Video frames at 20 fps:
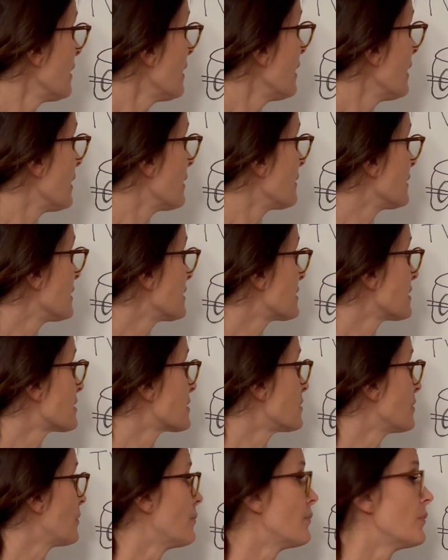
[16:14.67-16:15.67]
And this
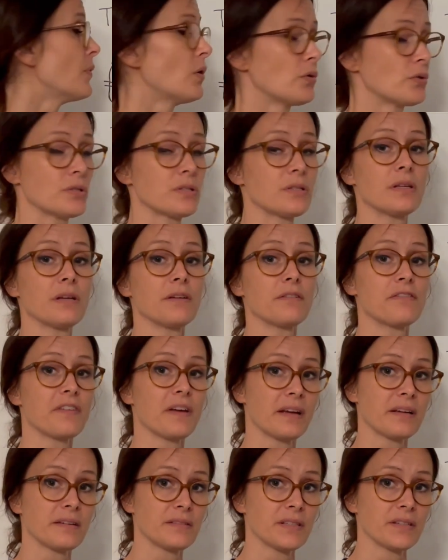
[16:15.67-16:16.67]
is the most
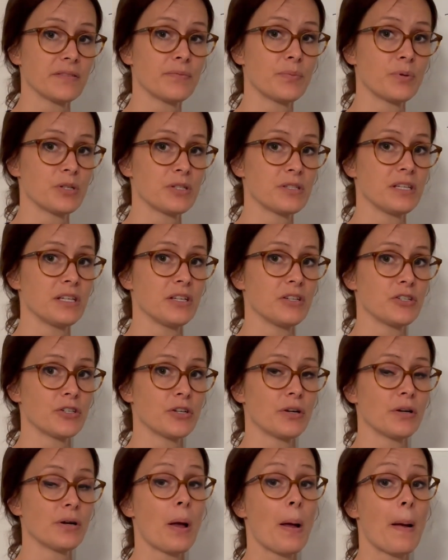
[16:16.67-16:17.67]
effective
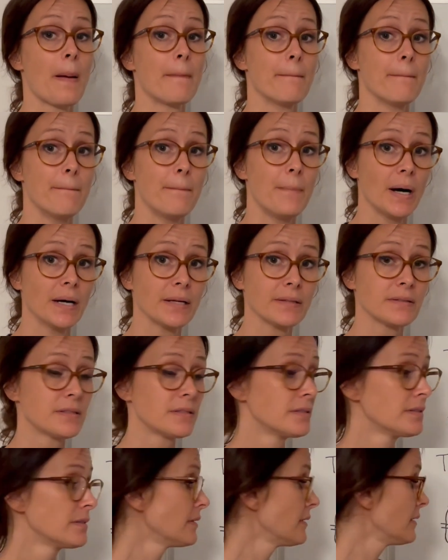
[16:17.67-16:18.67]
procedure, but
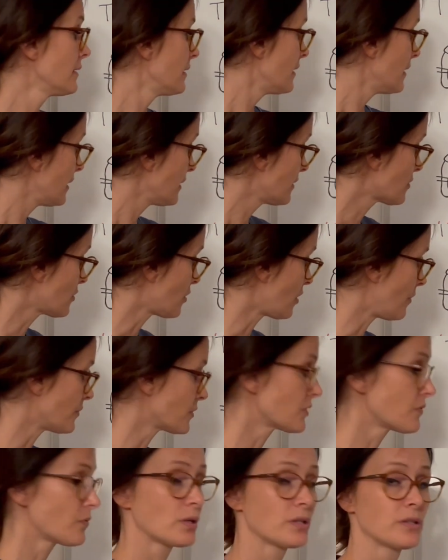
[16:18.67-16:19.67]
it
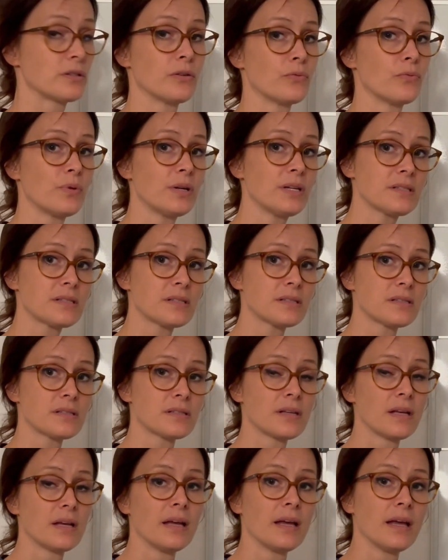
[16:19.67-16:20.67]
comes with the
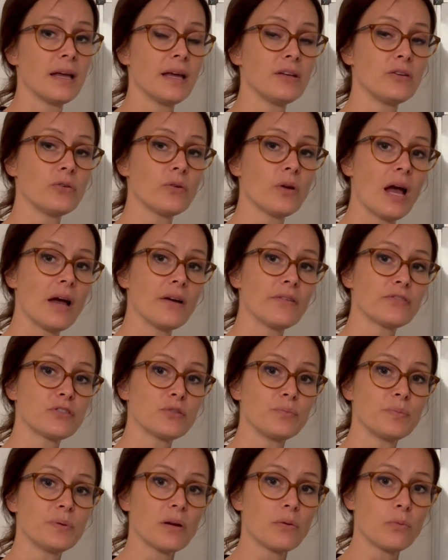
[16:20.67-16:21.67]
risks, and you have
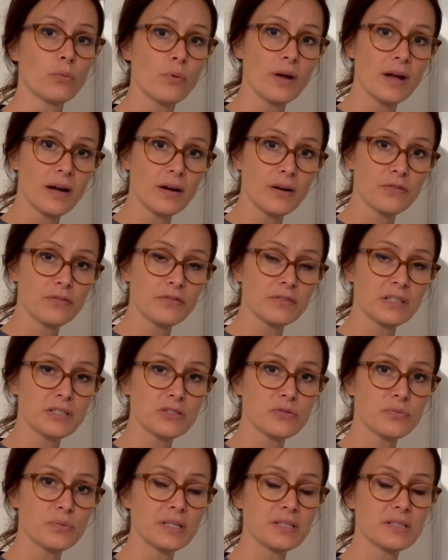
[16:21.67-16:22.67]
to be aware of
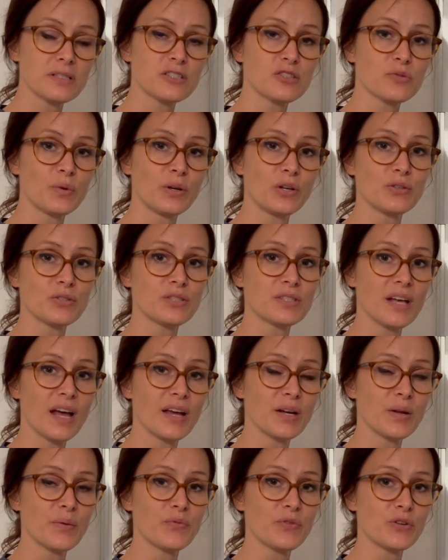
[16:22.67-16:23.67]
these risks when you
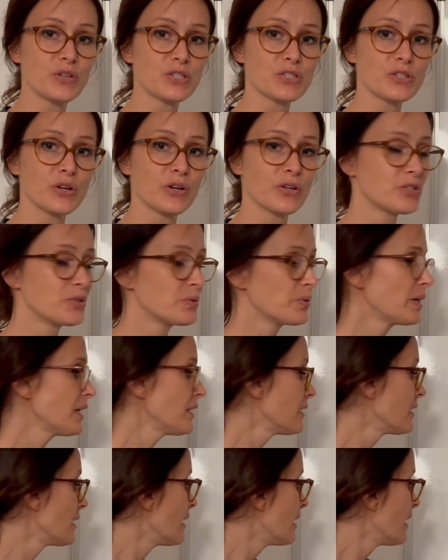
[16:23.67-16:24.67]
sign up for
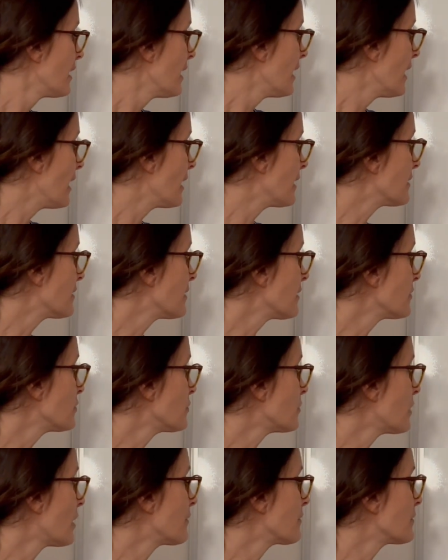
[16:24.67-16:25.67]
surgery. And
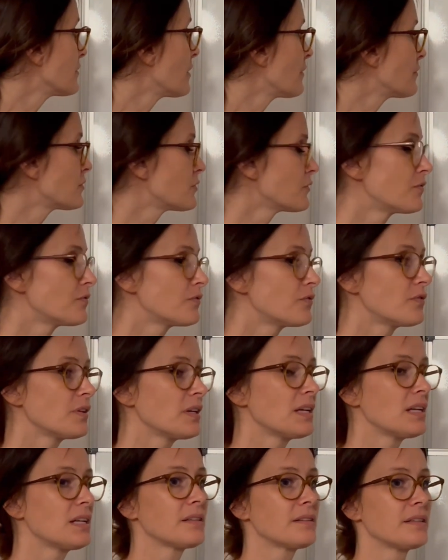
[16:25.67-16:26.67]
you have to
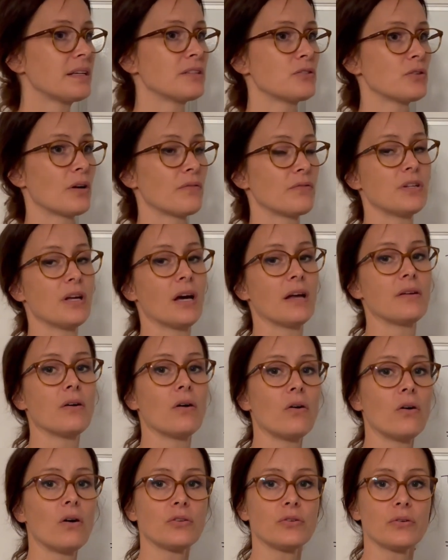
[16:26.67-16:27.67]
feel that you have
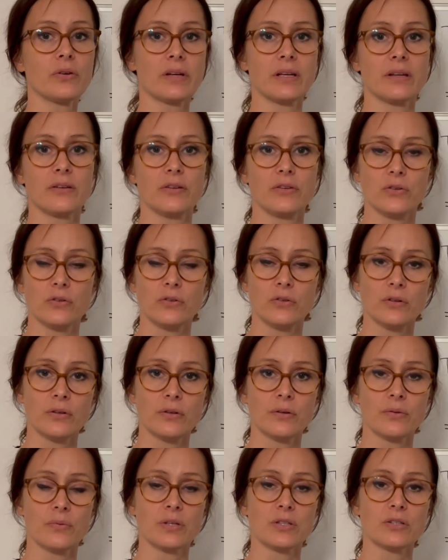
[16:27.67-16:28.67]
done all you can
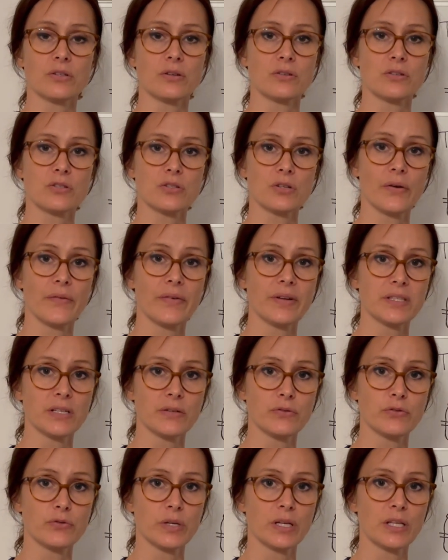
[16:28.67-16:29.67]
do with
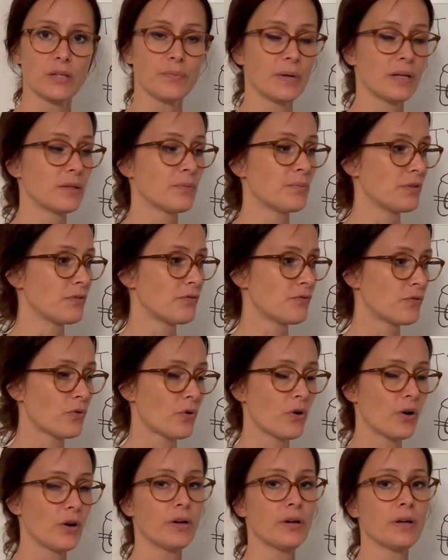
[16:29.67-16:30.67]
conservative treatment
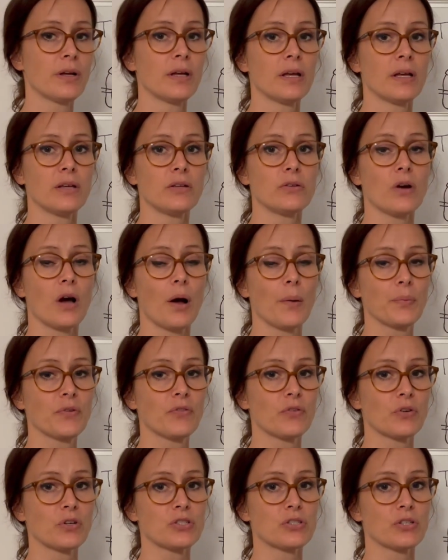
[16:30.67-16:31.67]
before you opt
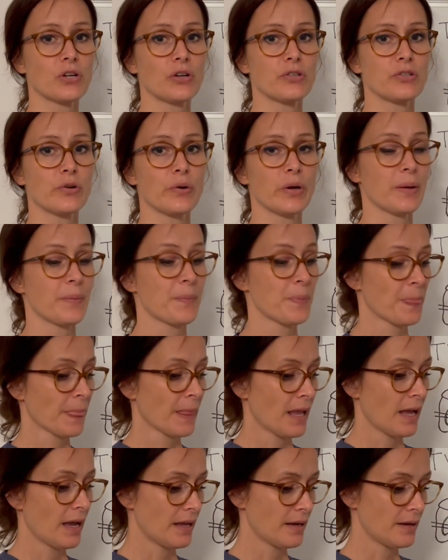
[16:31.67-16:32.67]
for surgery,
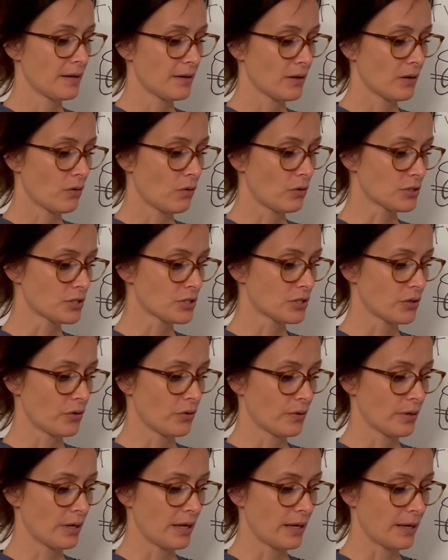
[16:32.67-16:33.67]
and
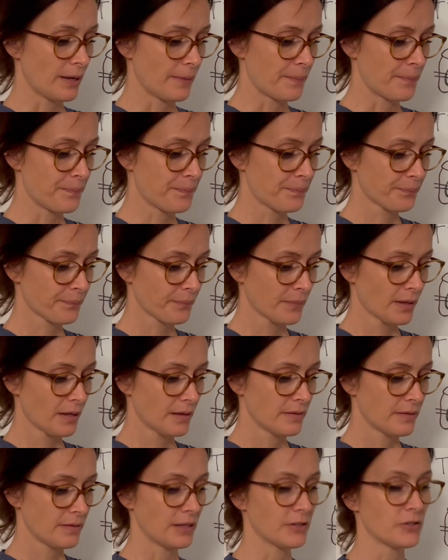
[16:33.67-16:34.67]
also
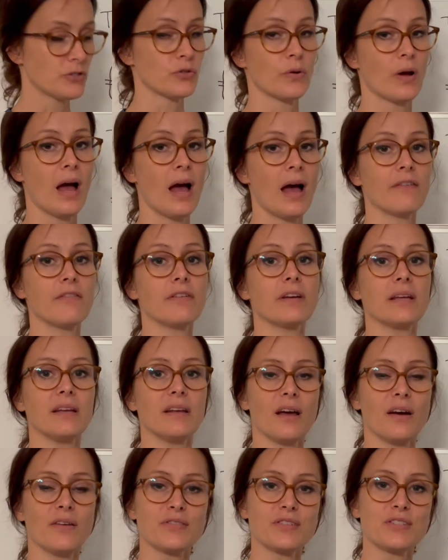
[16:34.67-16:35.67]
that you have
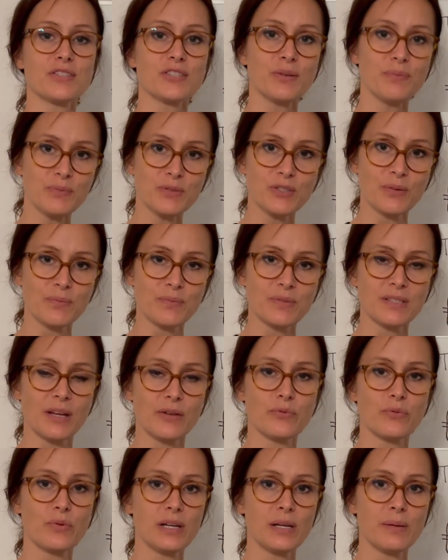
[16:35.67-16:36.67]
enough symptoms
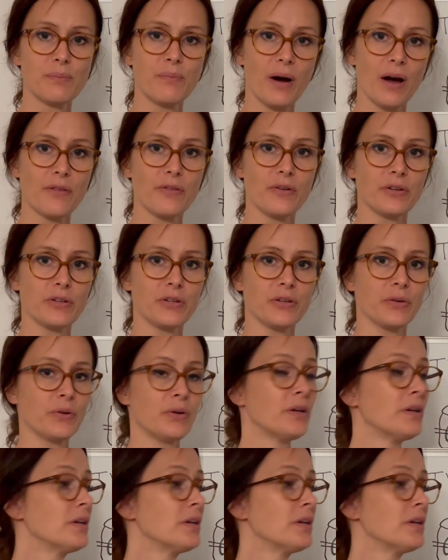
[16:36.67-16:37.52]
that really bother you